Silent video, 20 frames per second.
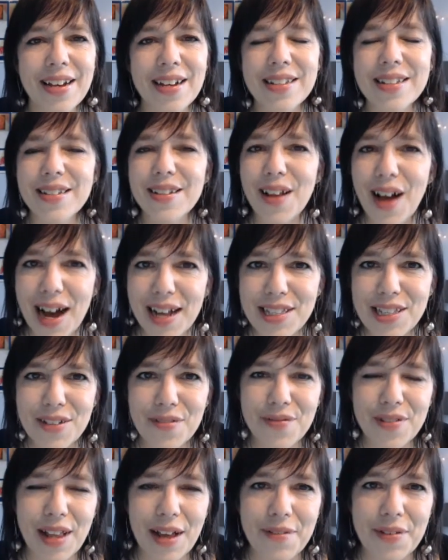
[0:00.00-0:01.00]
lots
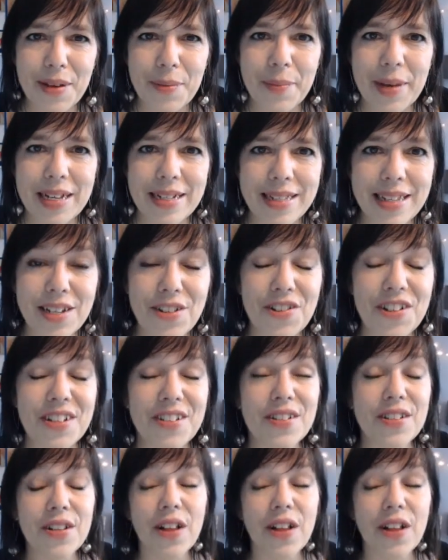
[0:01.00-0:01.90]
of loving messages,